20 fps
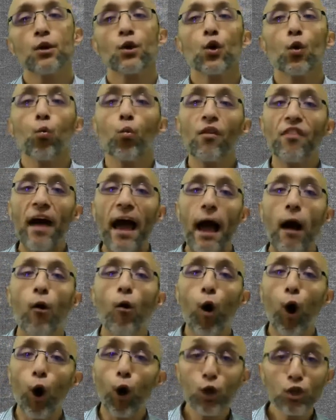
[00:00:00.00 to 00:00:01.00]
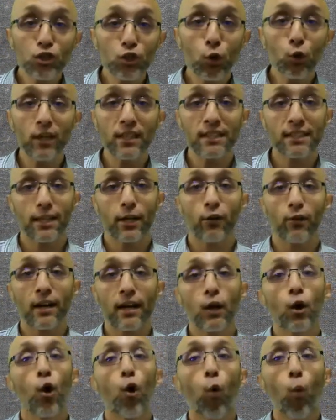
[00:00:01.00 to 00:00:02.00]
without also considering
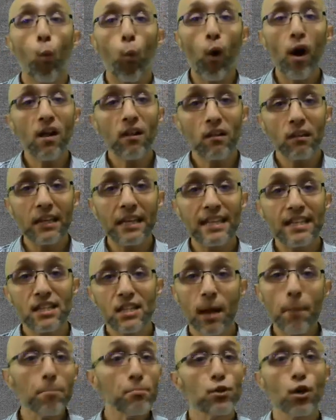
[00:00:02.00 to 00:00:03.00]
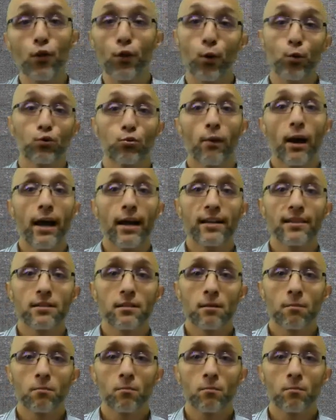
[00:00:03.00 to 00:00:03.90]
what leads up to those riots.